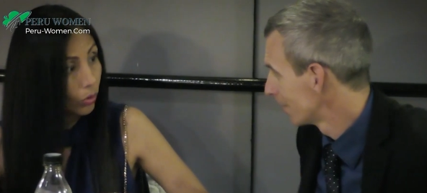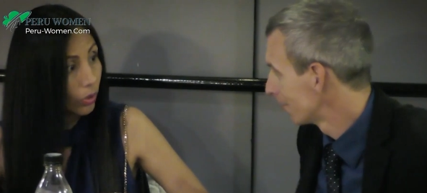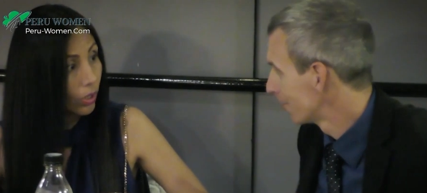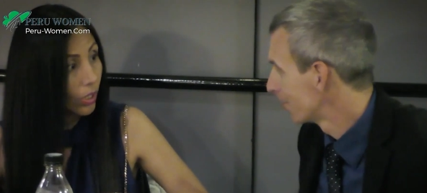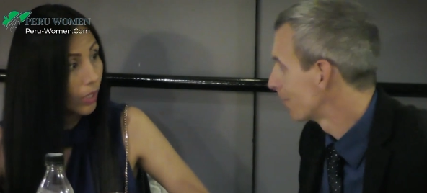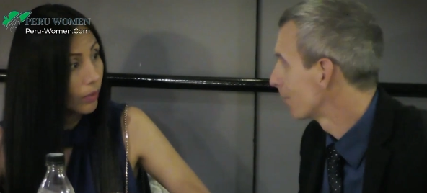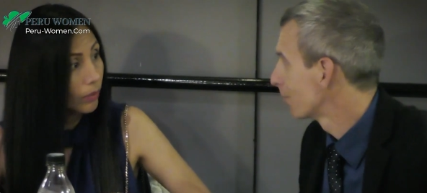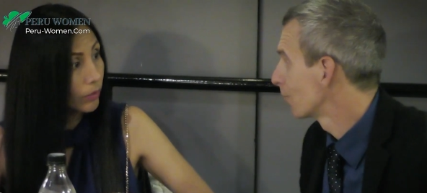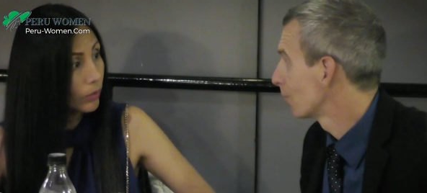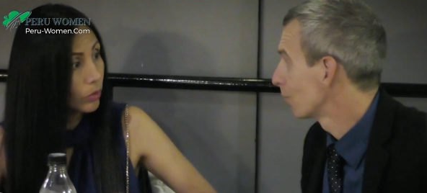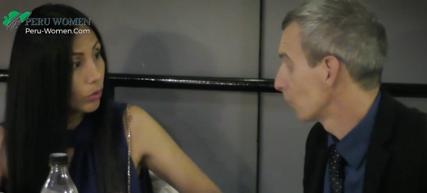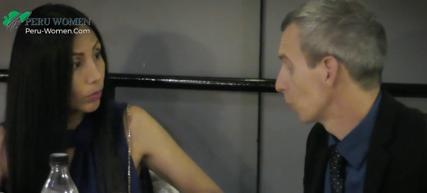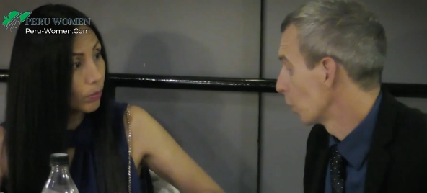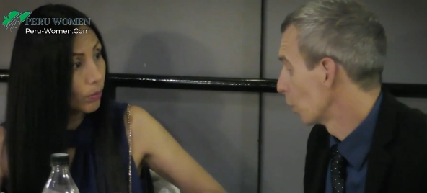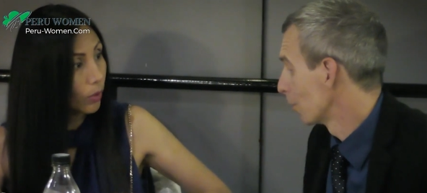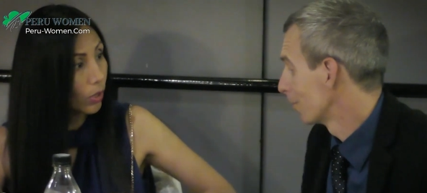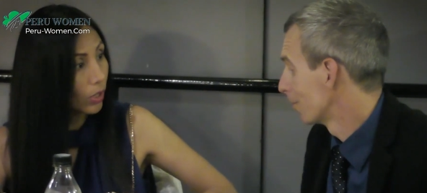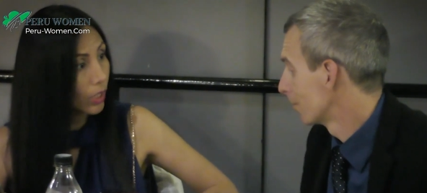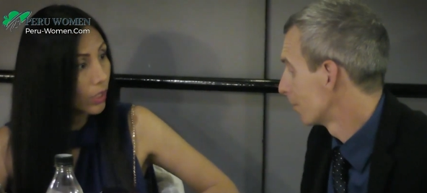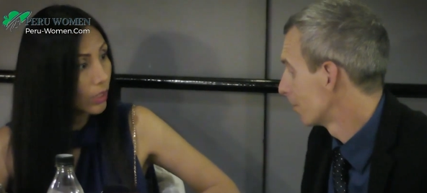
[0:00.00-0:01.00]
Speaker 1: And I
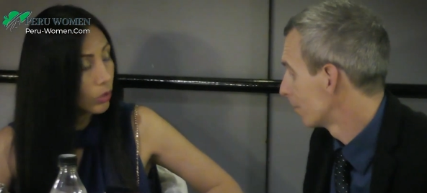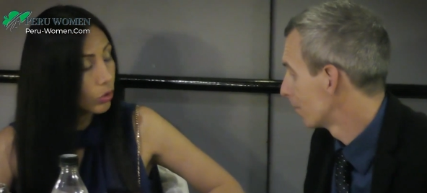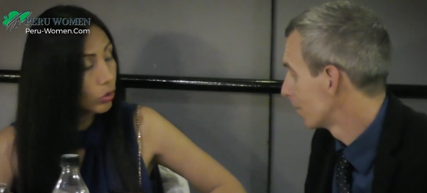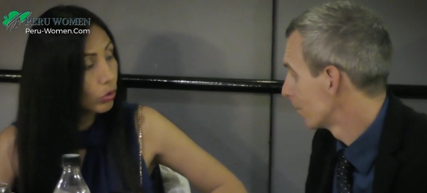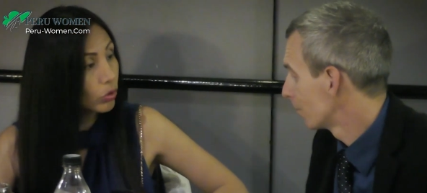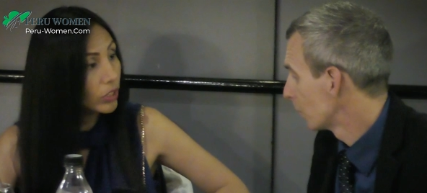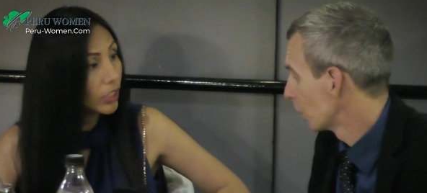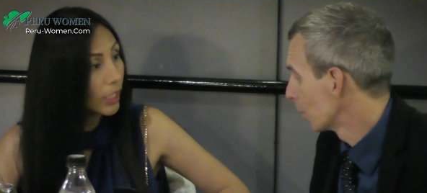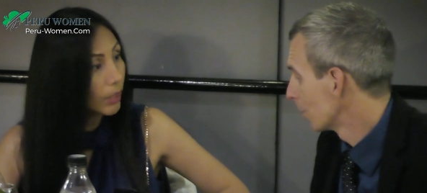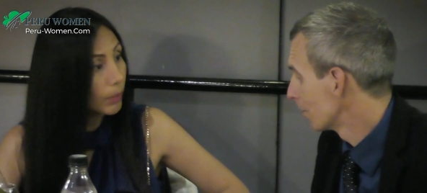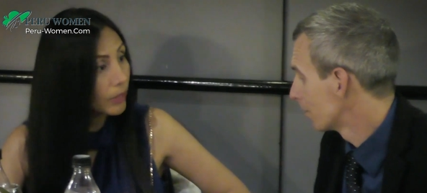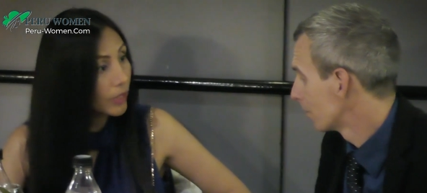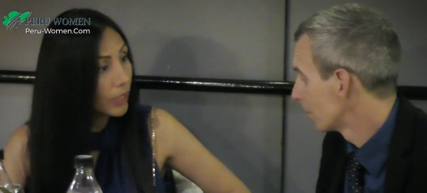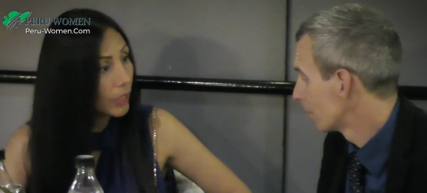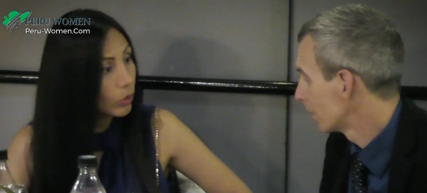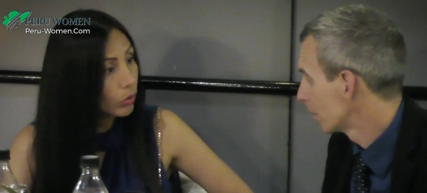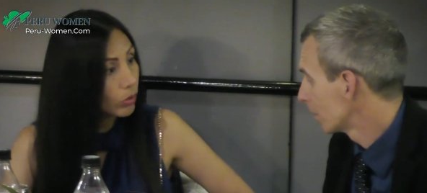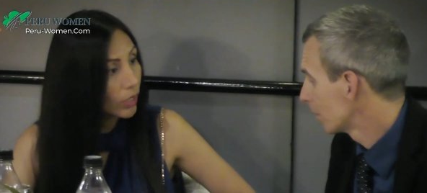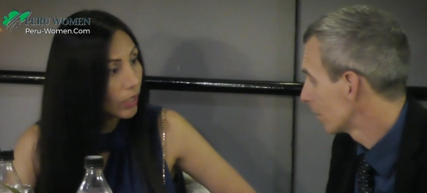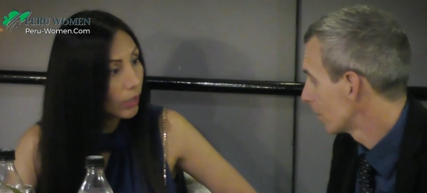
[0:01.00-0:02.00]
think what's really important,
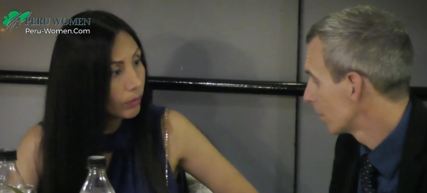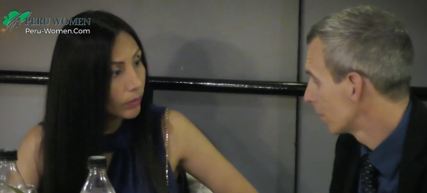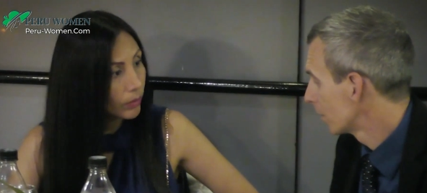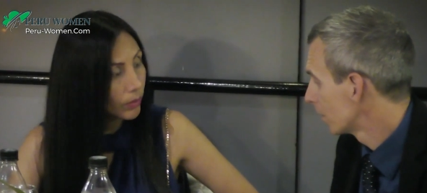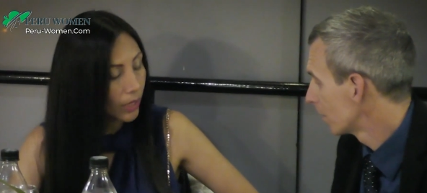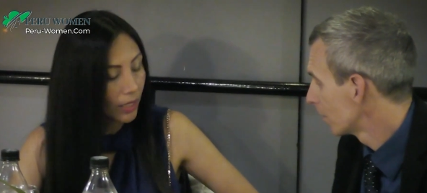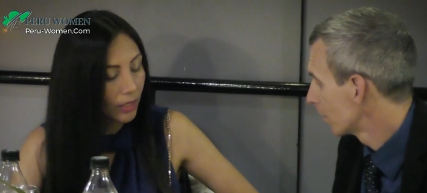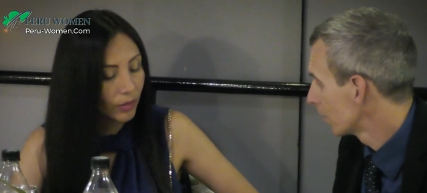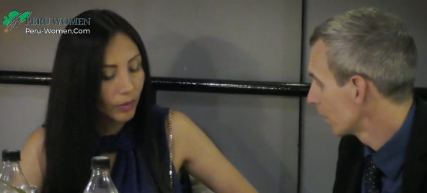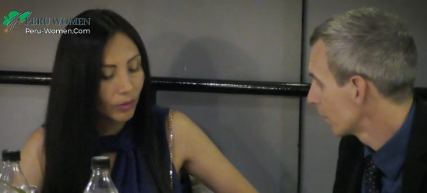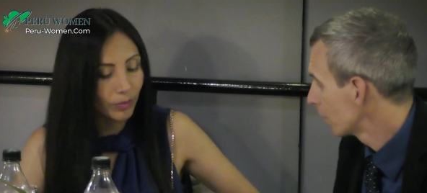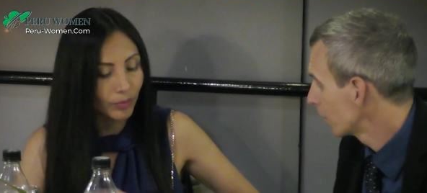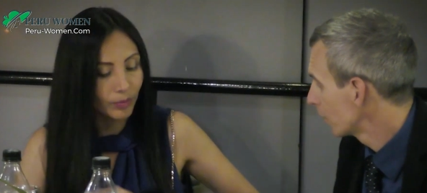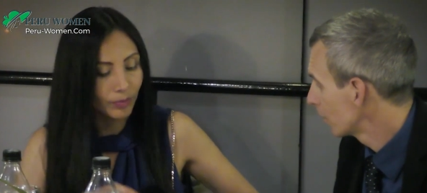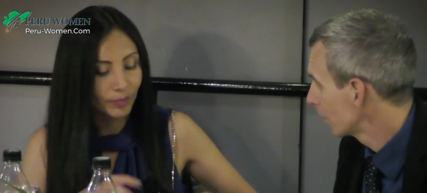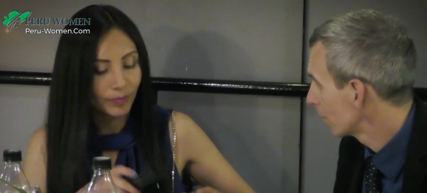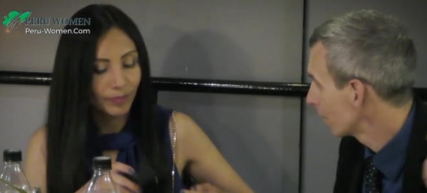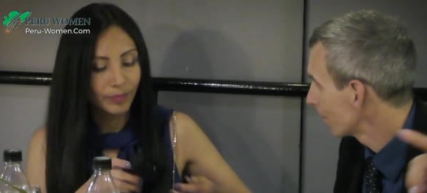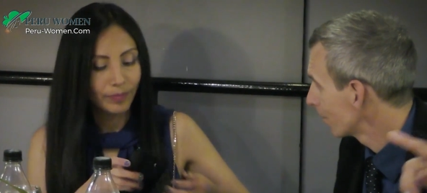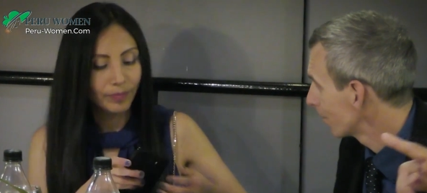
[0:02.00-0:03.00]
Dina, when you're in,
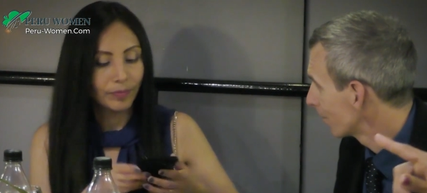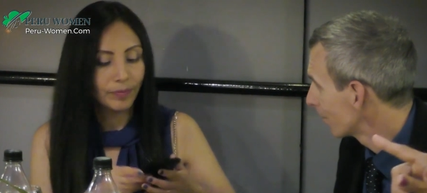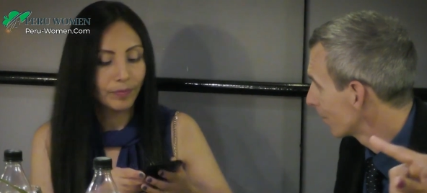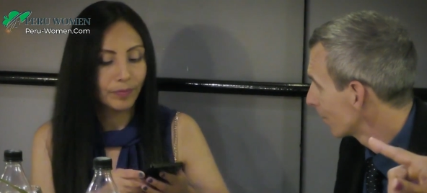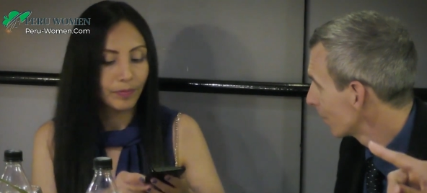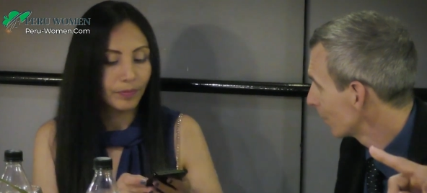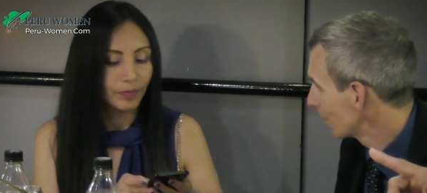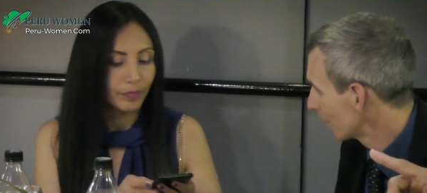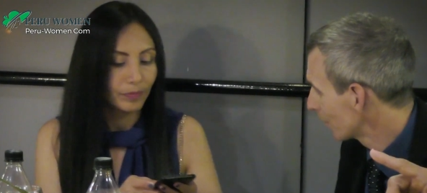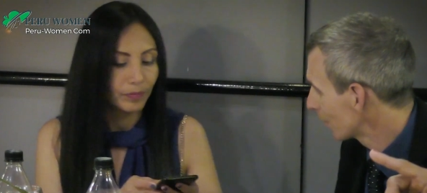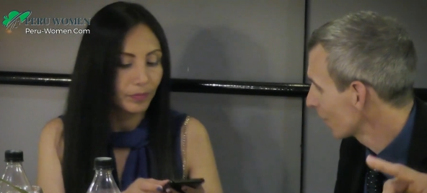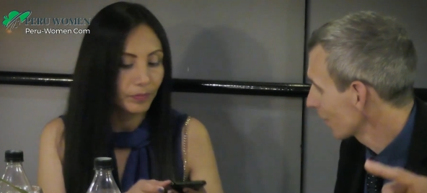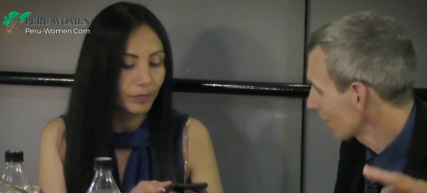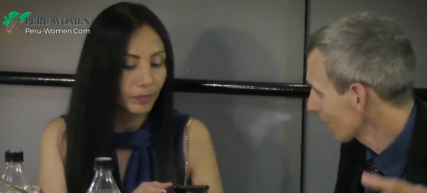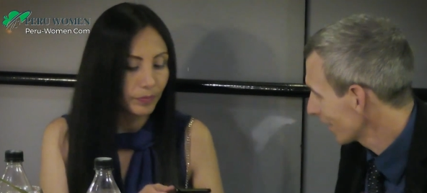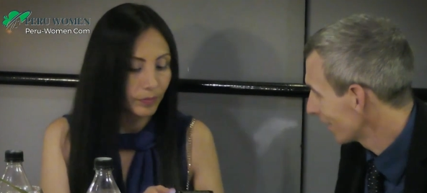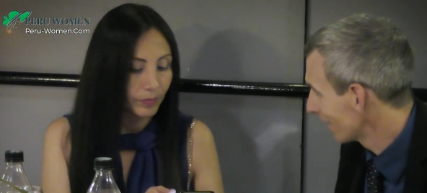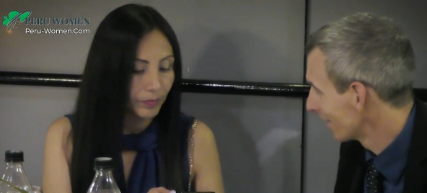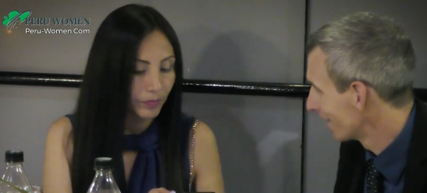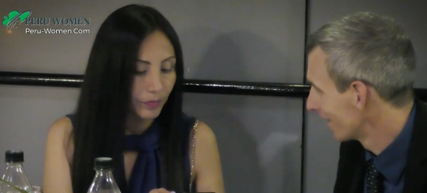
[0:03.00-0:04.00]
and you know this, you
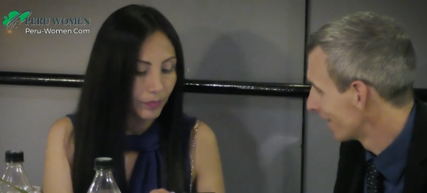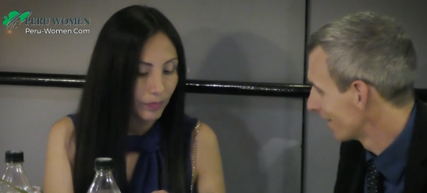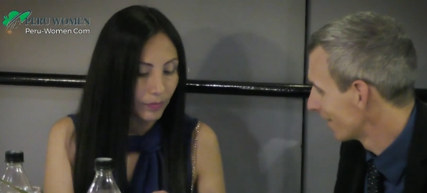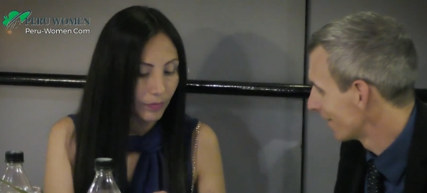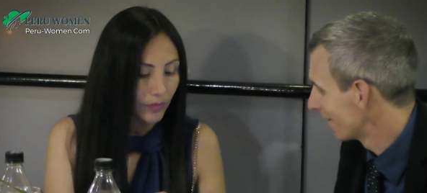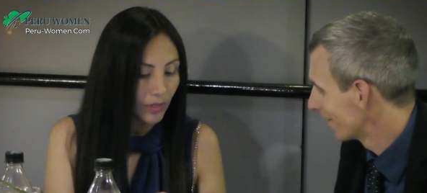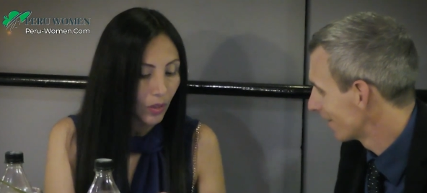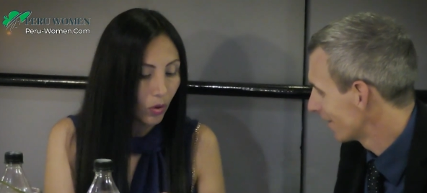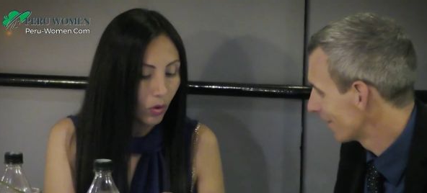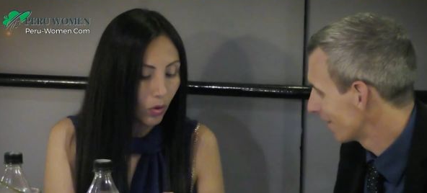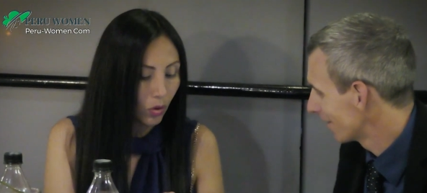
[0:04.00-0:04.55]
have children,